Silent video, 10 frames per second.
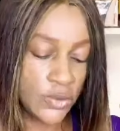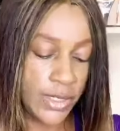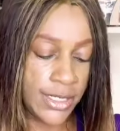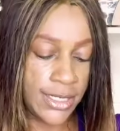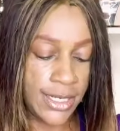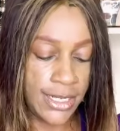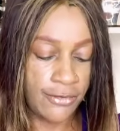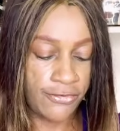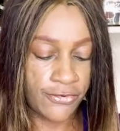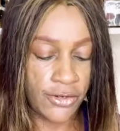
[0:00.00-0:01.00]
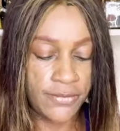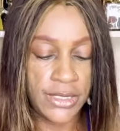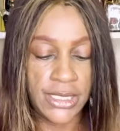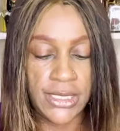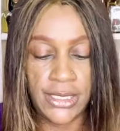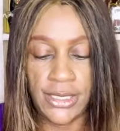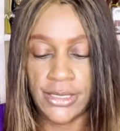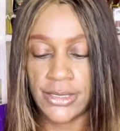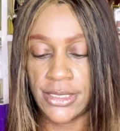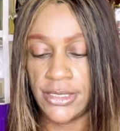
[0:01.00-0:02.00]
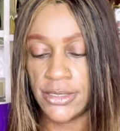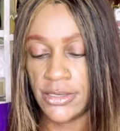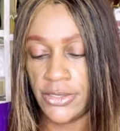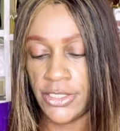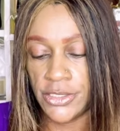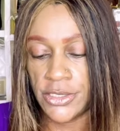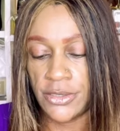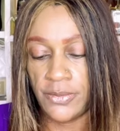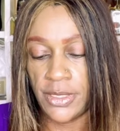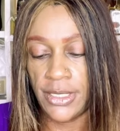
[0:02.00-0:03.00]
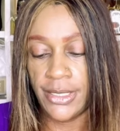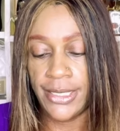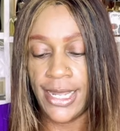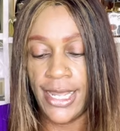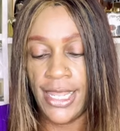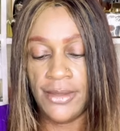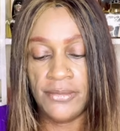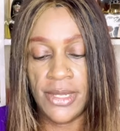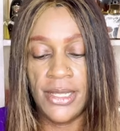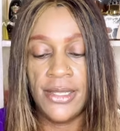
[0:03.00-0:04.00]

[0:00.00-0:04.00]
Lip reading: one from these is going to be Lime,